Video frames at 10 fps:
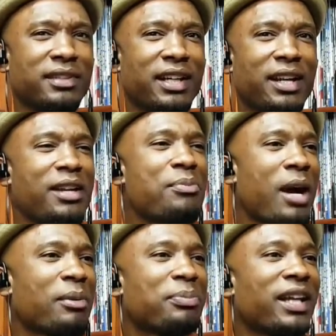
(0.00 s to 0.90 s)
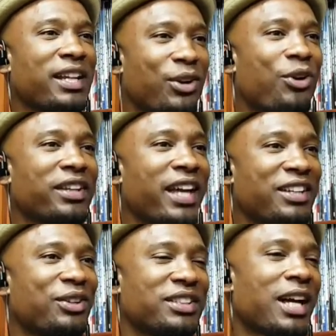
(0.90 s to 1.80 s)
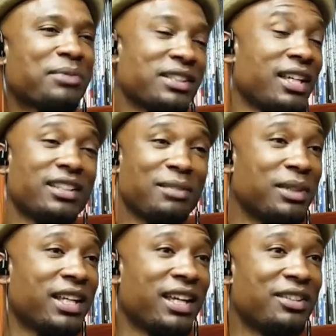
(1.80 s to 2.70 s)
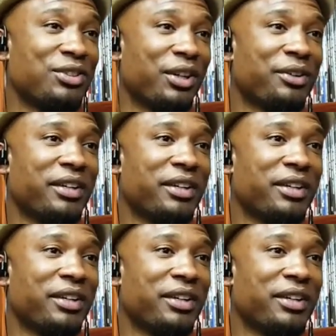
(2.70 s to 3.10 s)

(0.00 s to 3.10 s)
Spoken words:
and he probably played on that, at times because kids can be kids,